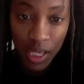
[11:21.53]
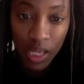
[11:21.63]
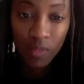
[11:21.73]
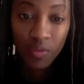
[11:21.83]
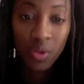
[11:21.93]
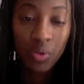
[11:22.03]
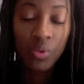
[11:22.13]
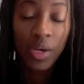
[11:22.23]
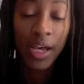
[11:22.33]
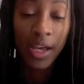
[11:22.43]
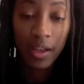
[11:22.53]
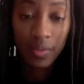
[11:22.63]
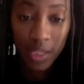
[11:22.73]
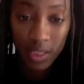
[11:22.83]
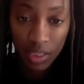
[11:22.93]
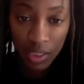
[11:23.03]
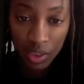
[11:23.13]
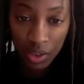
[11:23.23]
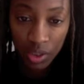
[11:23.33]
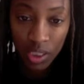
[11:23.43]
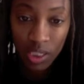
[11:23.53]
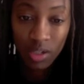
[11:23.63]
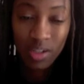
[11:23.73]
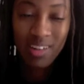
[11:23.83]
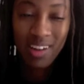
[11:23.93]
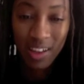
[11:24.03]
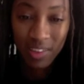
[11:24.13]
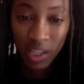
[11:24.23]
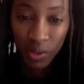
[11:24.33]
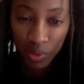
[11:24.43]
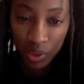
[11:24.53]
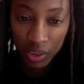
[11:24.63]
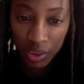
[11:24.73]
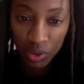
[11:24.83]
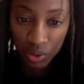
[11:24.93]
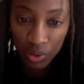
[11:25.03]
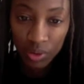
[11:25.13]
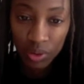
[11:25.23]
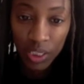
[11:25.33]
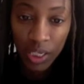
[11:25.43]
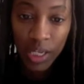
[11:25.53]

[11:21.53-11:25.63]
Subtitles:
If you have had seizures and you're not that well controlled,